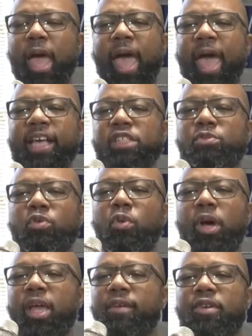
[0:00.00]
ask me
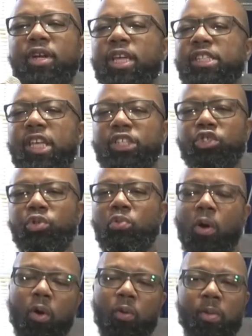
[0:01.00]
whatever it is that you
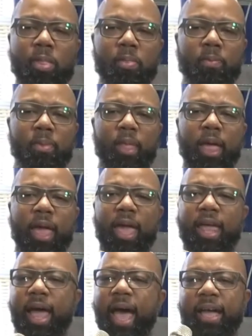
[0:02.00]
want,
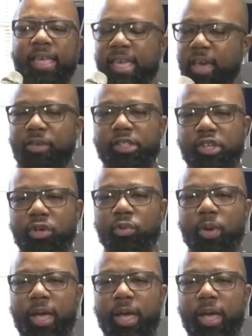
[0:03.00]
and I give it to you."